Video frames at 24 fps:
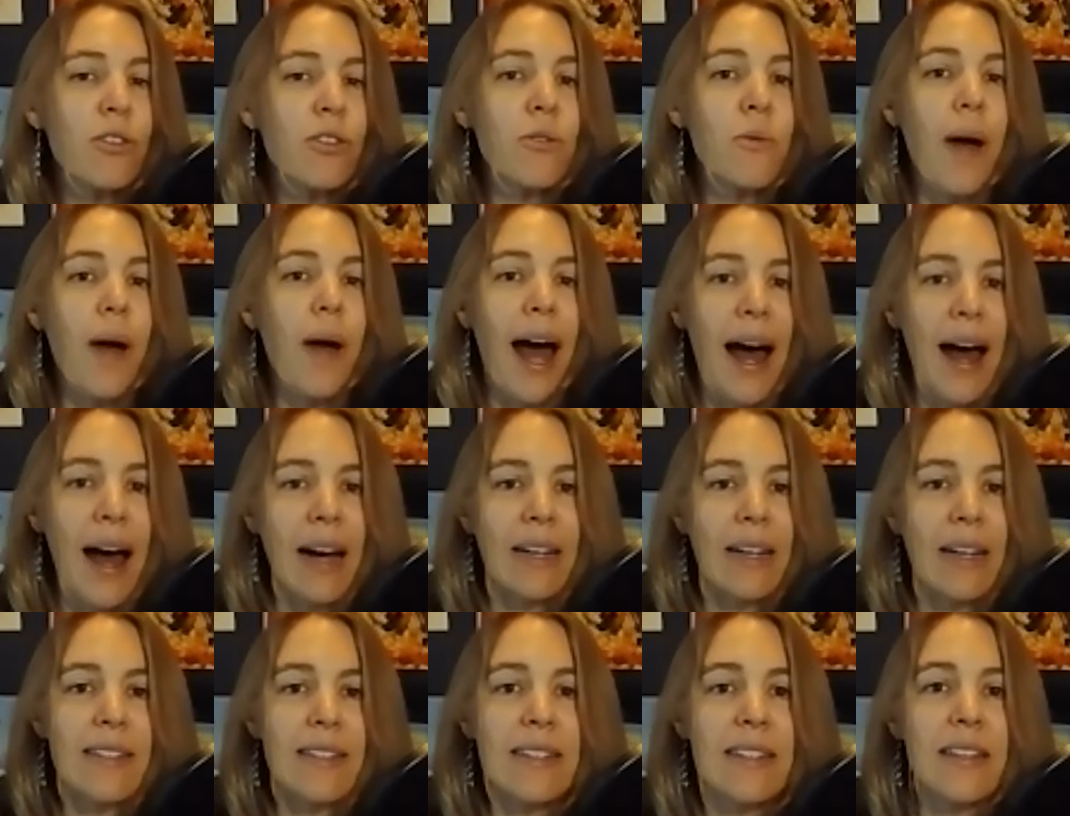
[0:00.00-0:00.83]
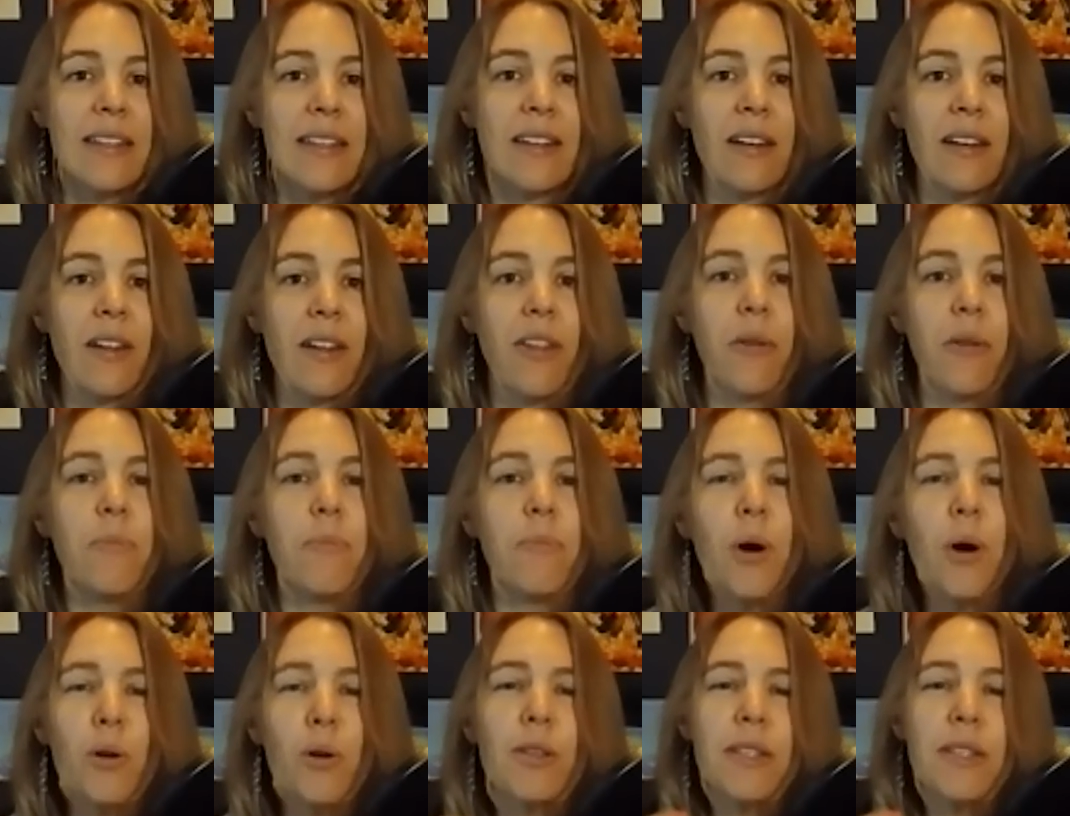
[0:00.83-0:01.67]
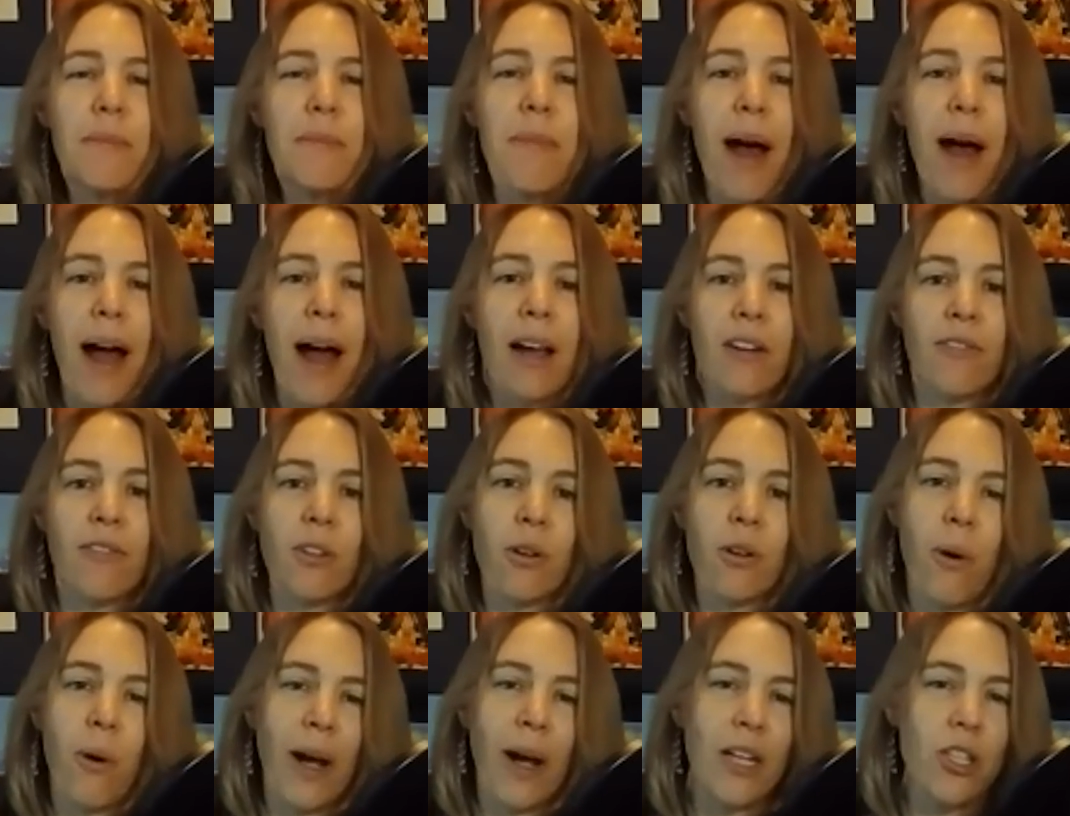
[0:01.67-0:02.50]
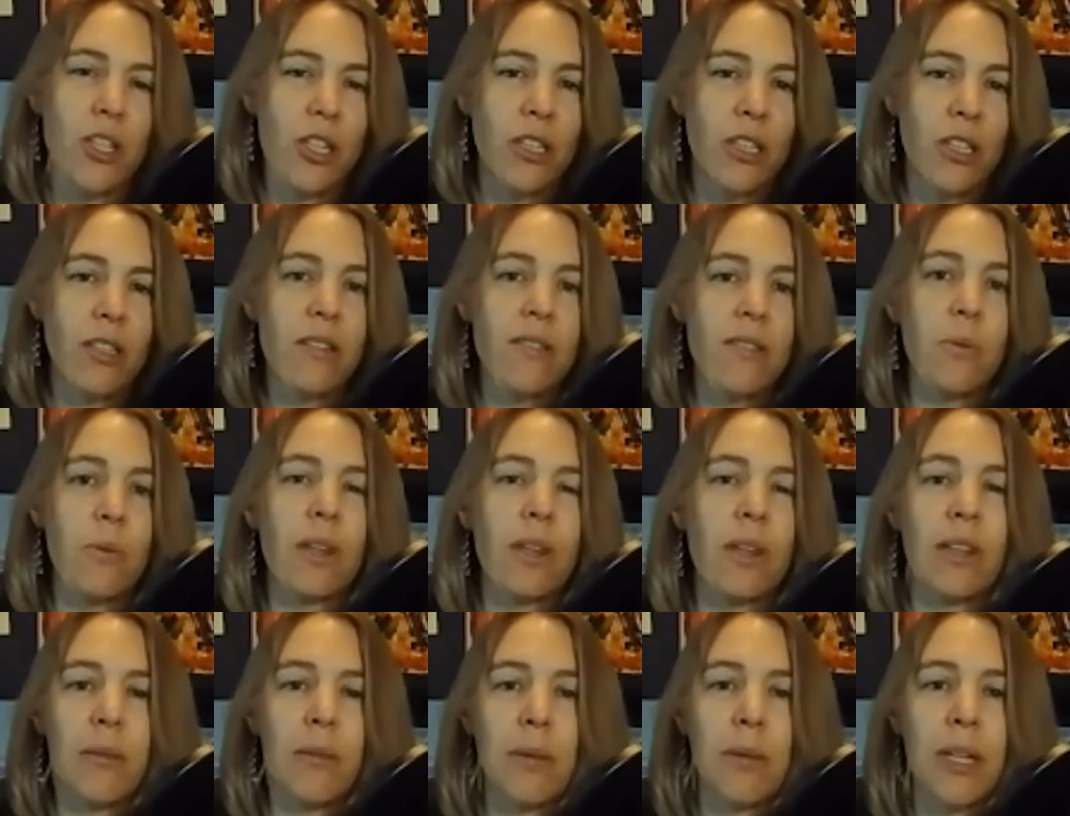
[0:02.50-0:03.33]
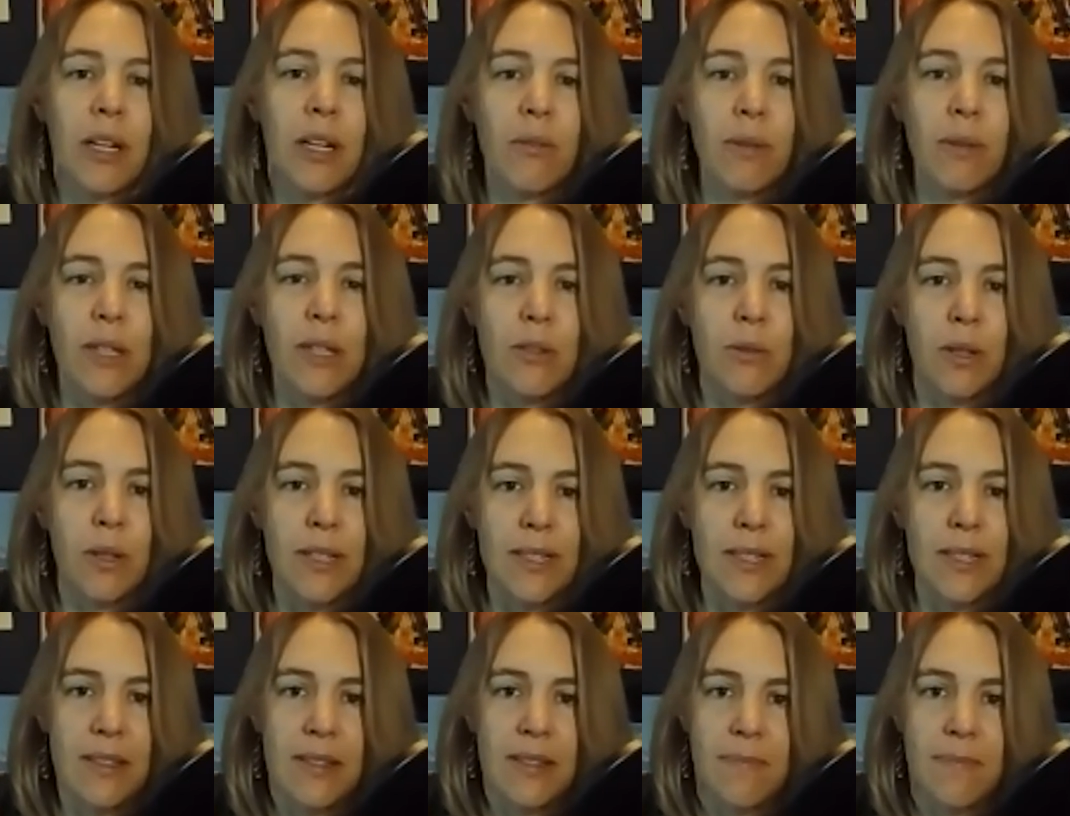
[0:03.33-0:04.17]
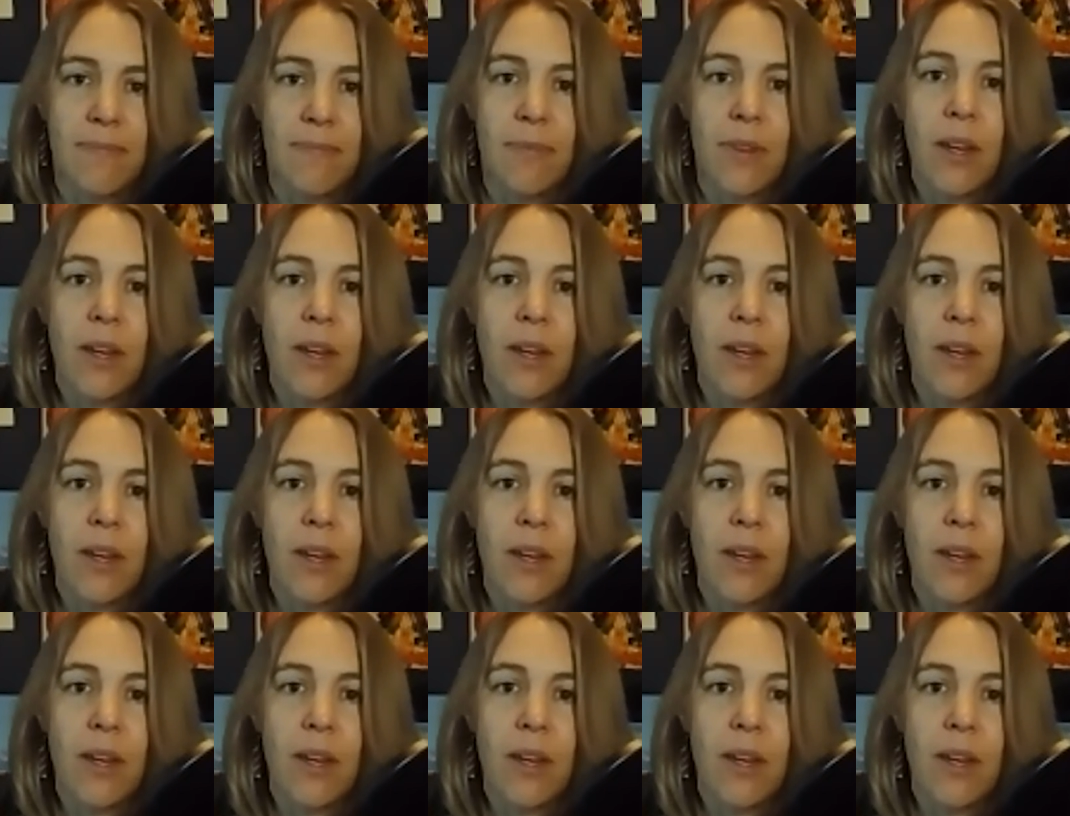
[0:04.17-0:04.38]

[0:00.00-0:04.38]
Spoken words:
to ask the most impactful questions with limited resources.